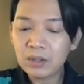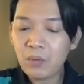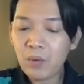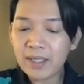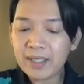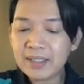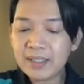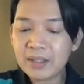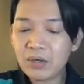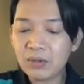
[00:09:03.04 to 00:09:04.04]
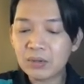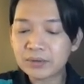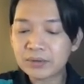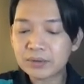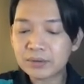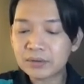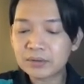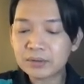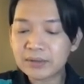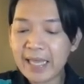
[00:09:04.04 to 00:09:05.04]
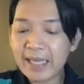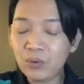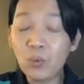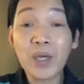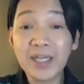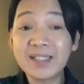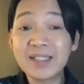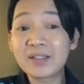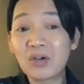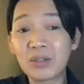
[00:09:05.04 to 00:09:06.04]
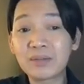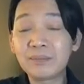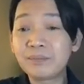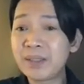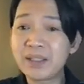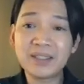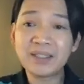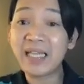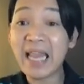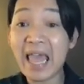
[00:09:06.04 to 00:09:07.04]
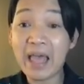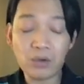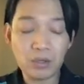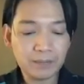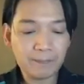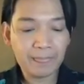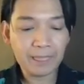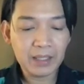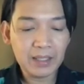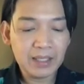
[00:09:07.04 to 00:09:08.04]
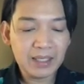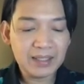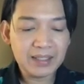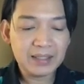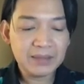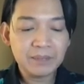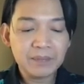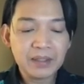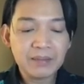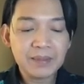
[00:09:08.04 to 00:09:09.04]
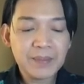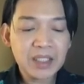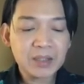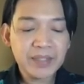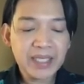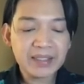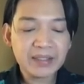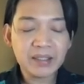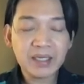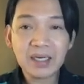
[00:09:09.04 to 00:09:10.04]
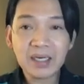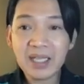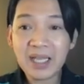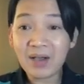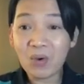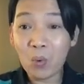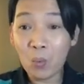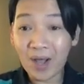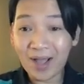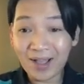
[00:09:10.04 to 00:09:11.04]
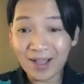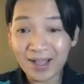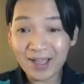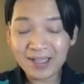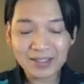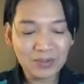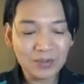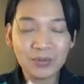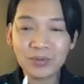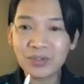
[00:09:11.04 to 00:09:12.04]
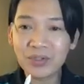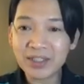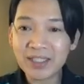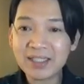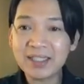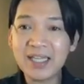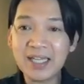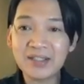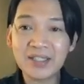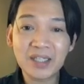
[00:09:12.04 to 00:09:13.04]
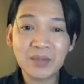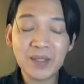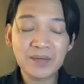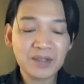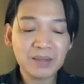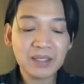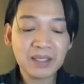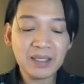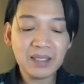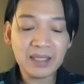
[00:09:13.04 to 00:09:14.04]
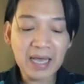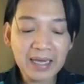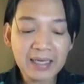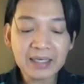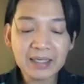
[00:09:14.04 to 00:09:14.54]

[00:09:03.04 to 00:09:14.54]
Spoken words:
What is this called? And what is this called? Because there's a Leo. And then speaker B answered riyak wa. So notice that he answered again with the verb riyak.